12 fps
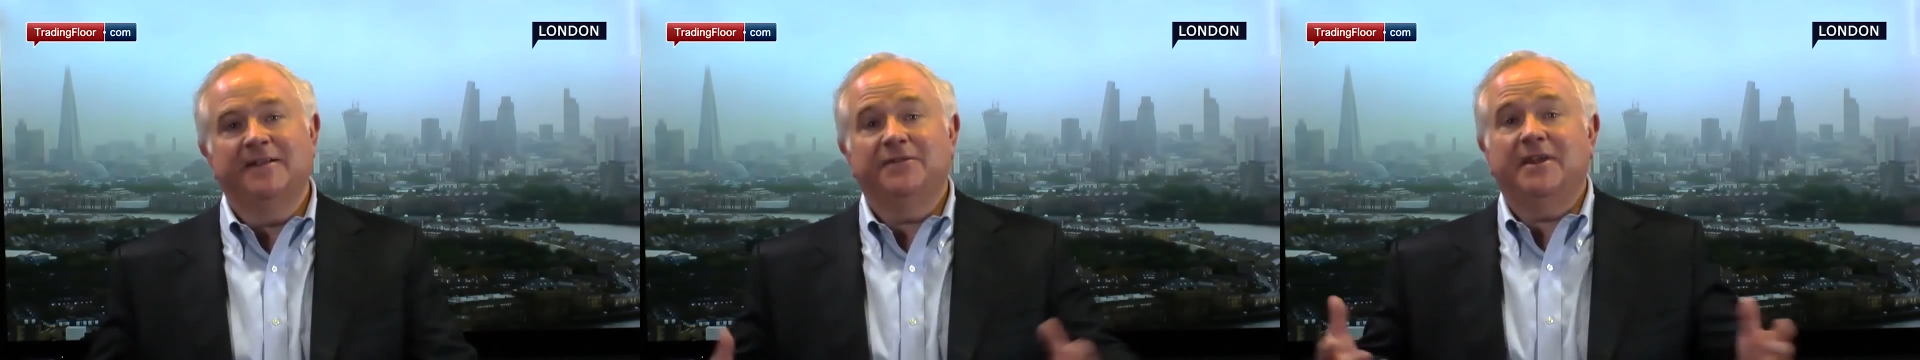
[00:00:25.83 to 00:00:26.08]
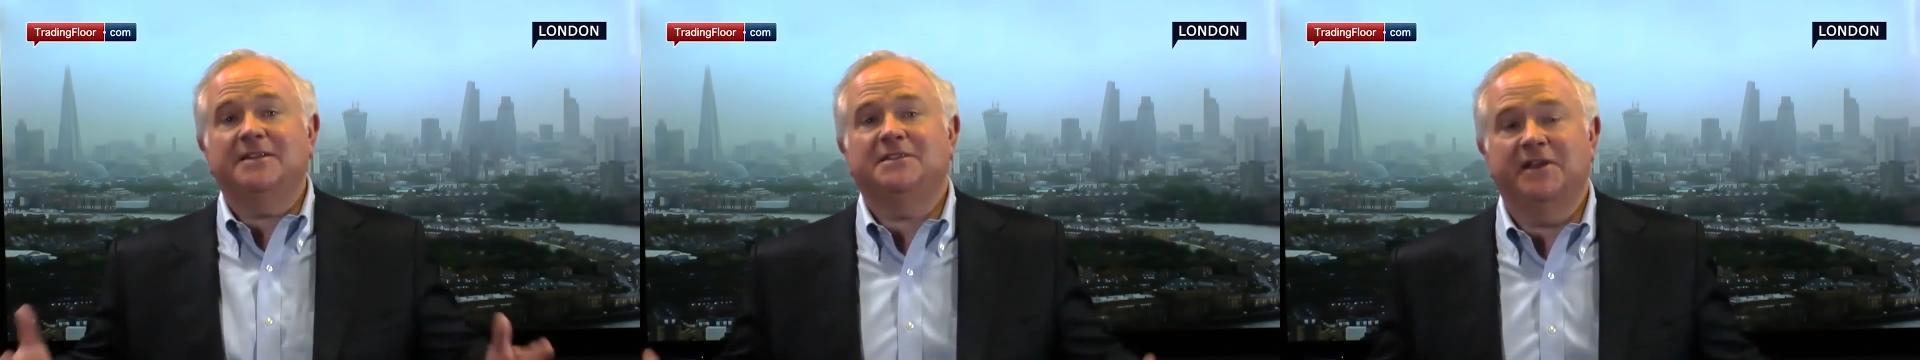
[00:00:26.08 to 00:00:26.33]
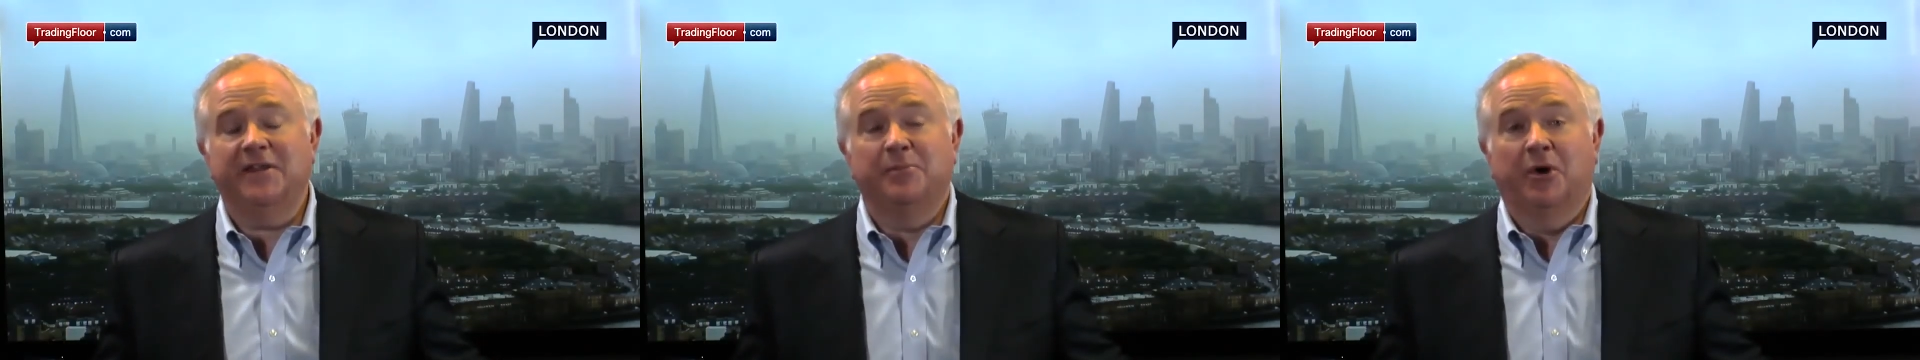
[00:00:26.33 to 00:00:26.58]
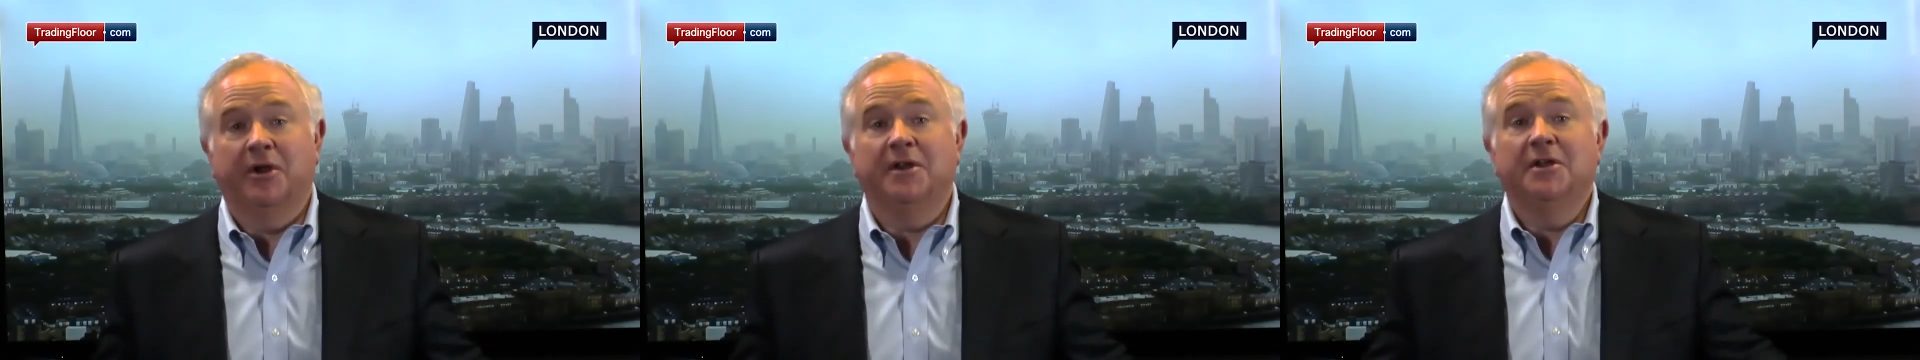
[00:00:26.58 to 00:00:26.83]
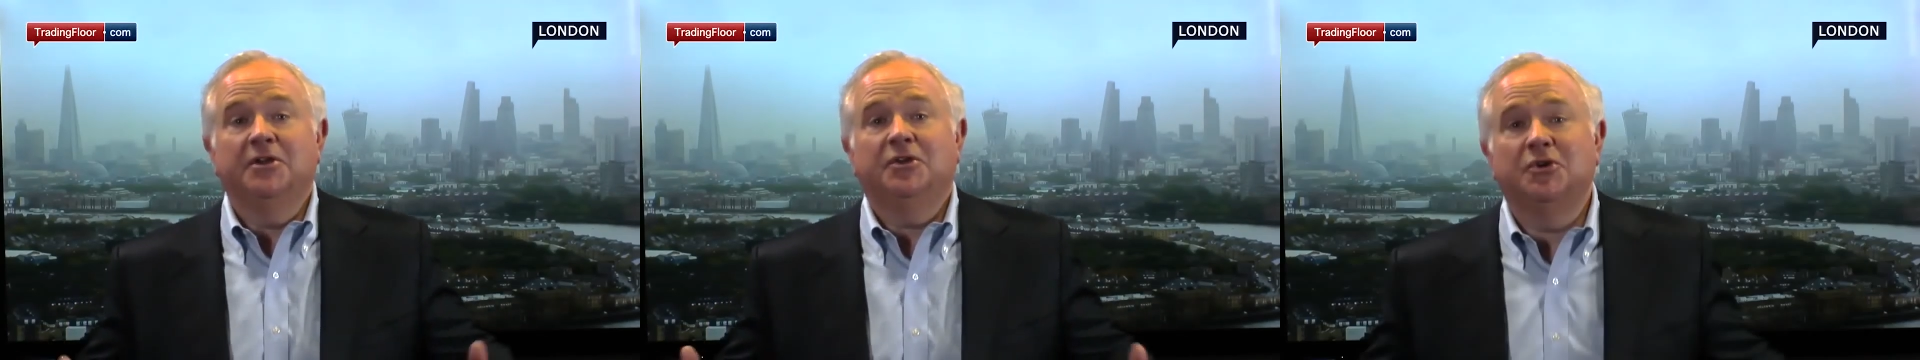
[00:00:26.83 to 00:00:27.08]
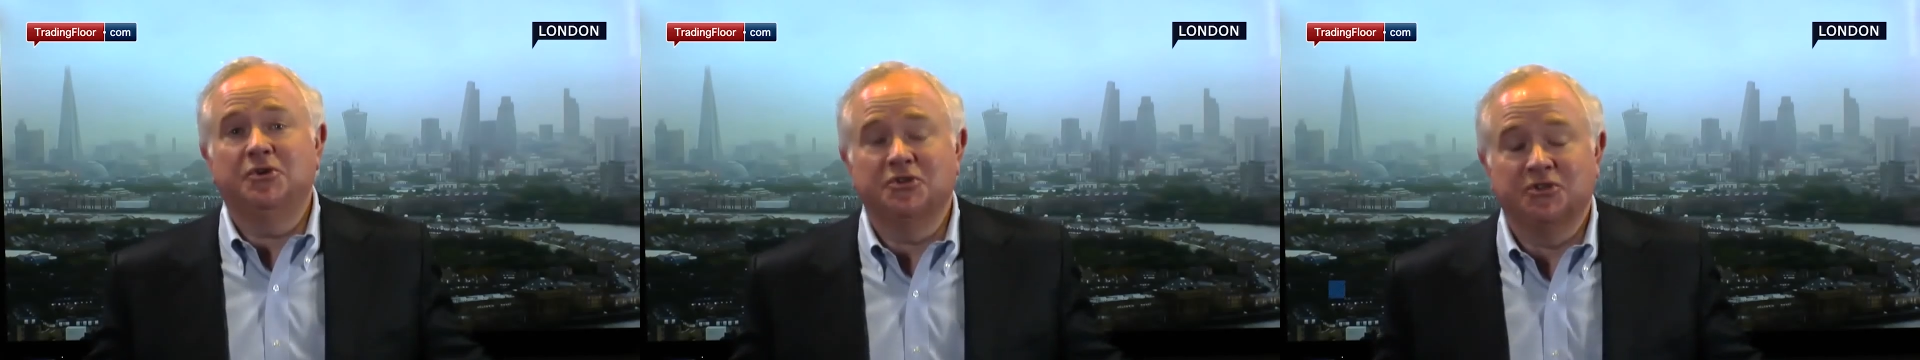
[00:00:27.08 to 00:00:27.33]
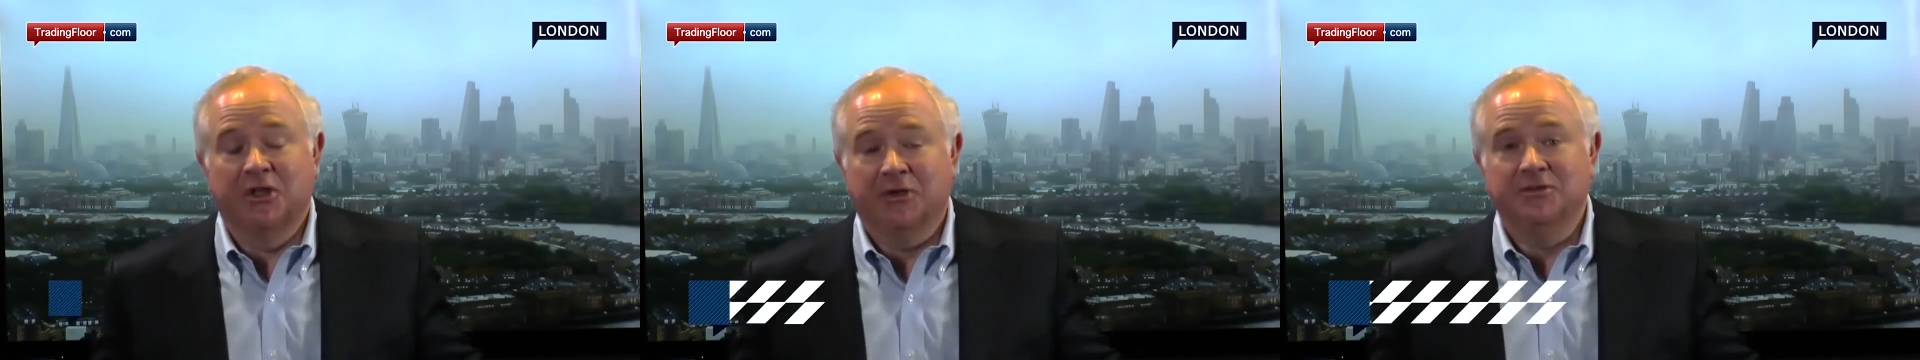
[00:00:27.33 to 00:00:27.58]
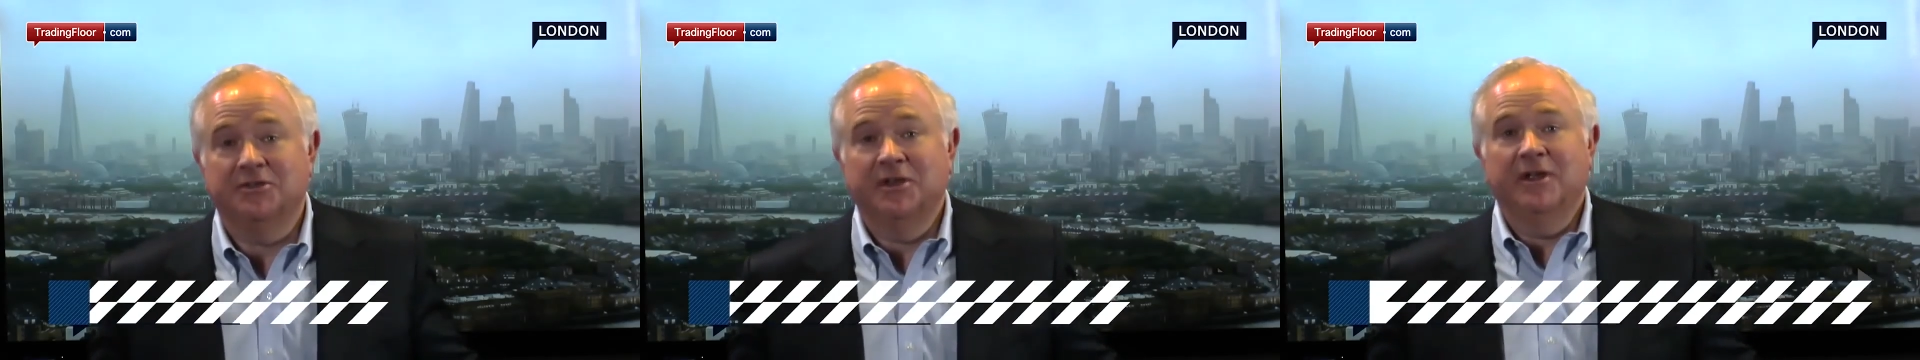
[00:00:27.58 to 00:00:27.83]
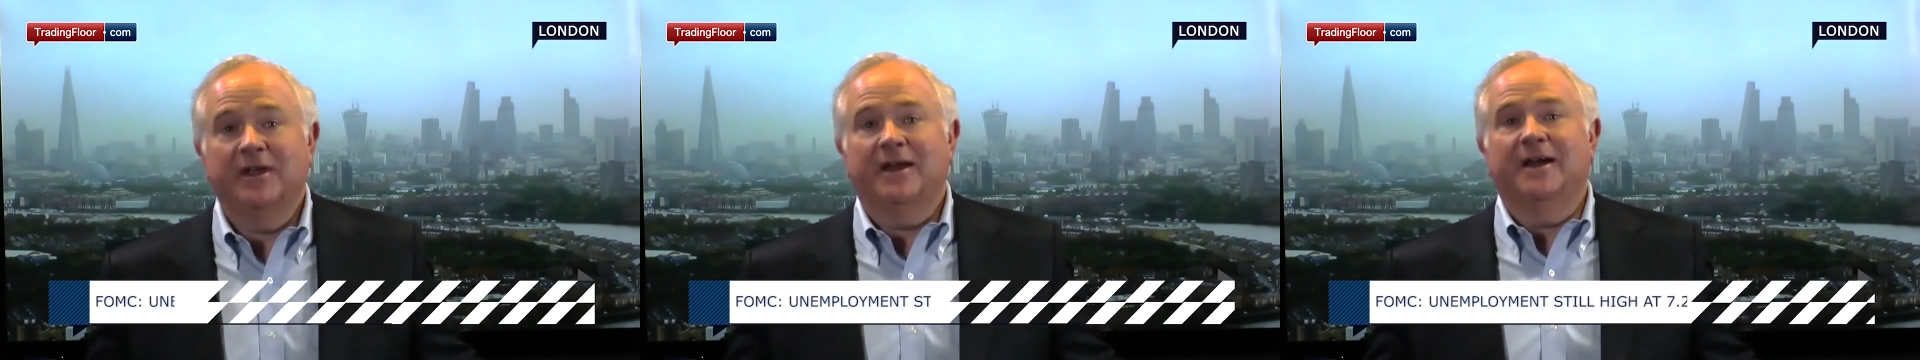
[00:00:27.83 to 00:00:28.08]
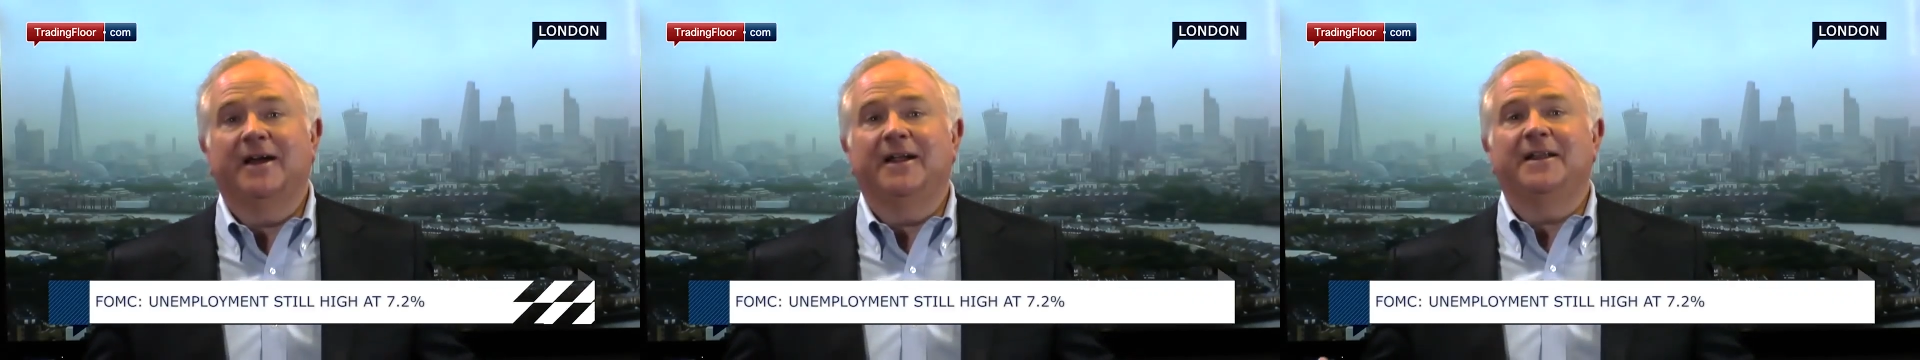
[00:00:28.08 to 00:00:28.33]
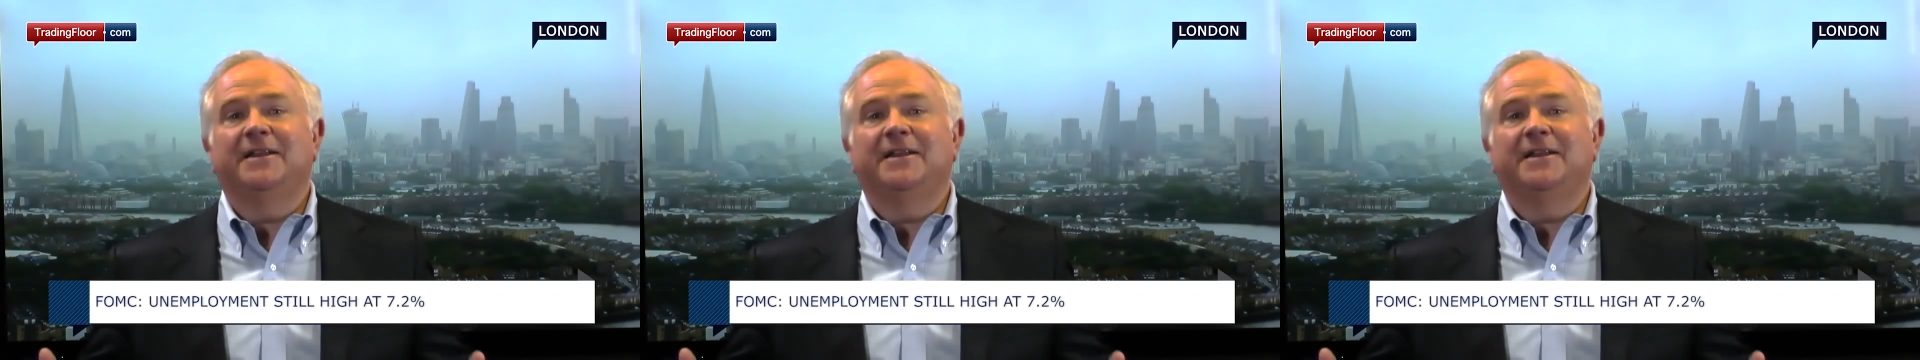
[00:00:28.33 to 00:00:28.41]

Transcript: That's the other point. Goodness knows uh,